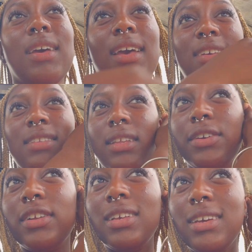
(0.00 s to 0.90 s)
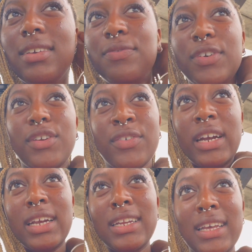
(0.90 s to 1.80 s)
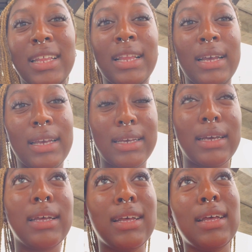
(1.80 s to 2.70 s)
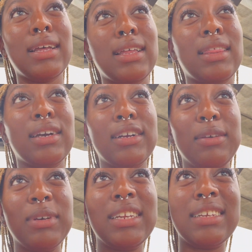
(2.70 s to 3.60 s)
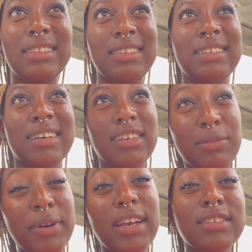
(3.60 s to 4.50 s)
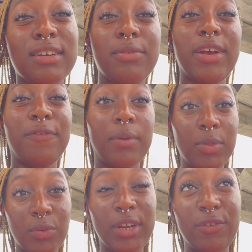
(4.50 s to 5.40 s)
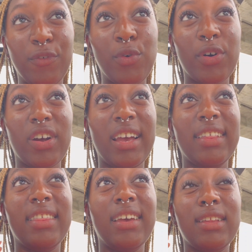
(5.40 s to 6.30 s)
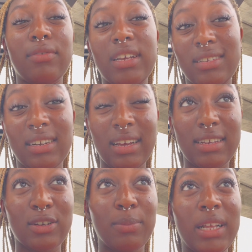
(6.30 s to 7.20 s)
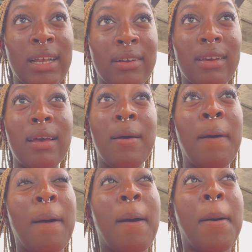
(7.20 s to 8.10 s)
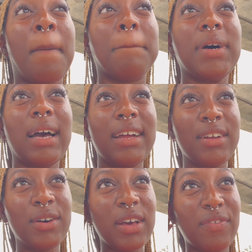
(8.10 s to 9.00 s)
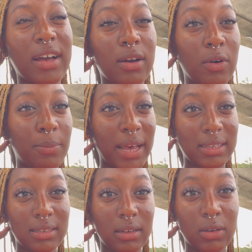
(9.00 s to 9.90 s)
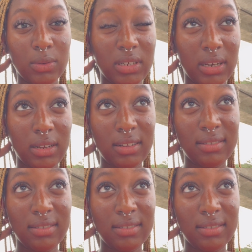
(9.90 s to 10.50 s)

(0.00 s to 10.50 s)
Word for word: it's literally finna rain in like 30 minutes because it's going to rain from 3 to 4 and then the rest of the day it's going to be cloudy but i know if i go back to the hotel